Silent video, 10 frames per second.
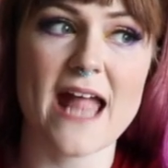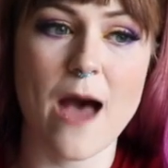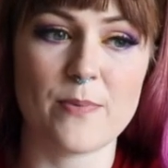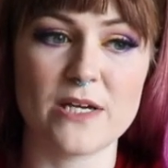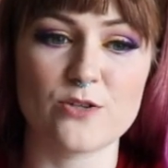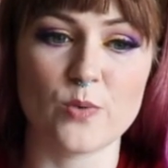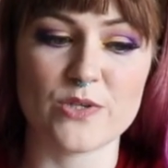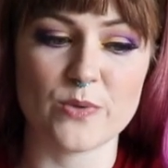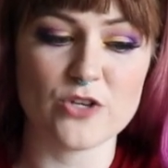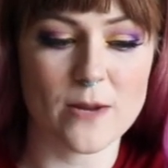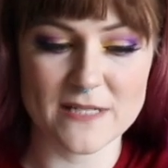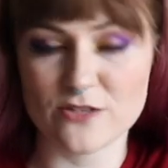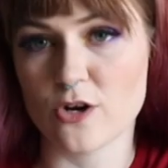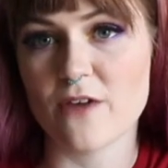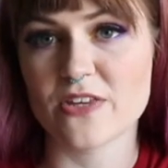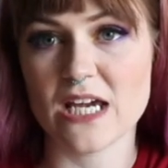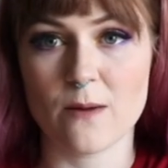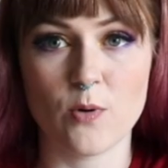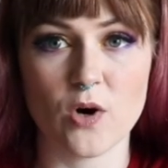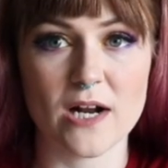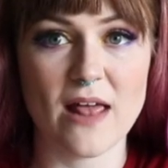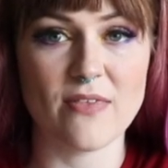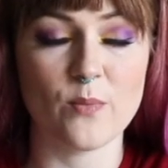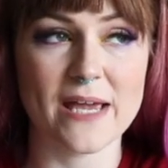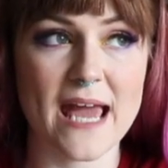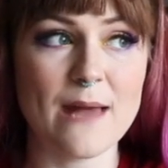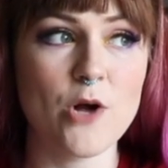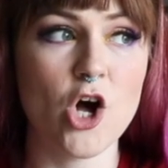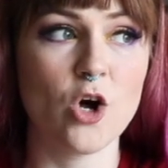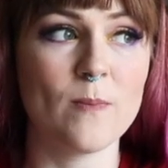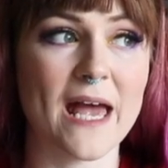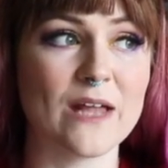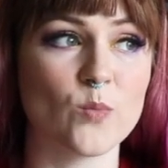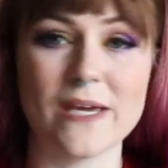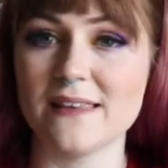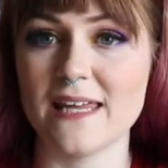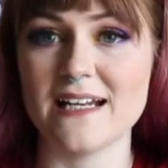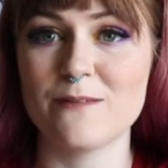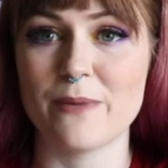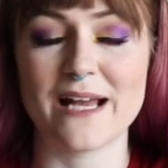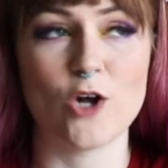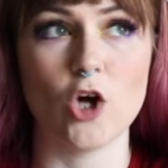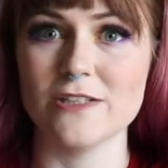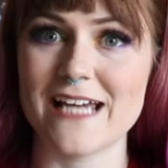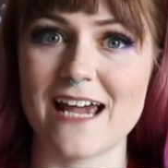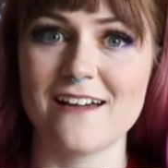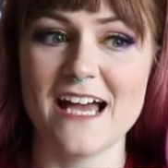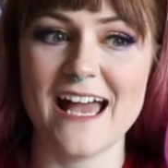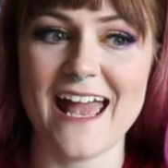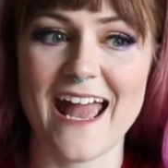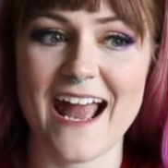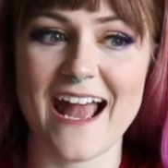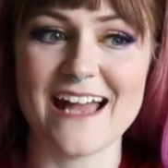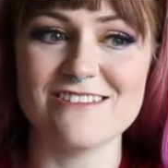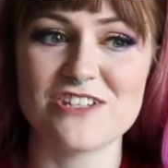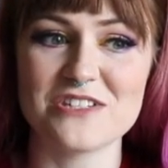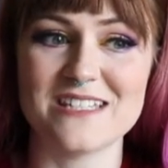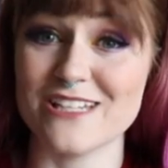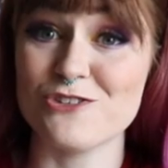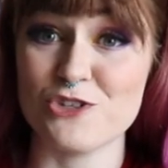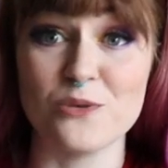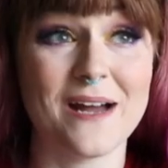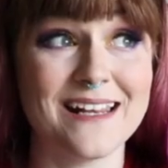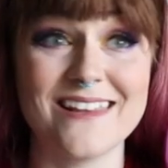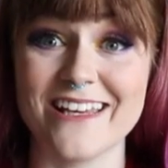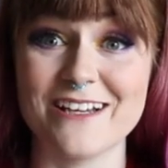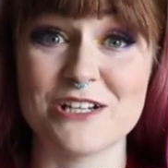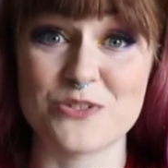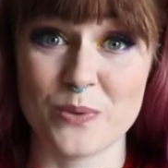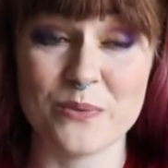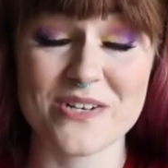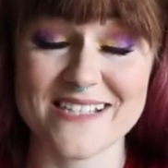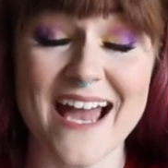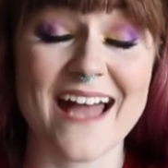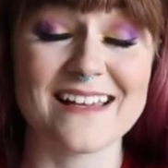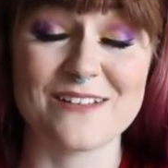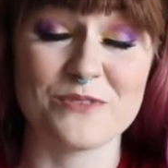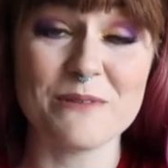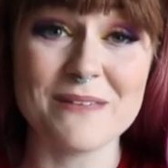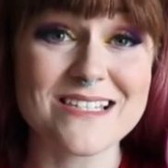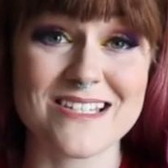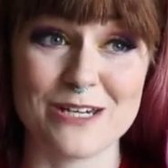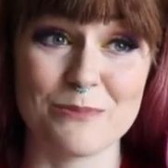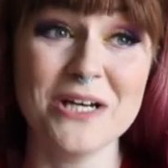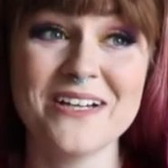that happened was we dropped Andrew off at the airport and then we came home and we laid in bed all day and didn't do anything because we were sad and we missed him.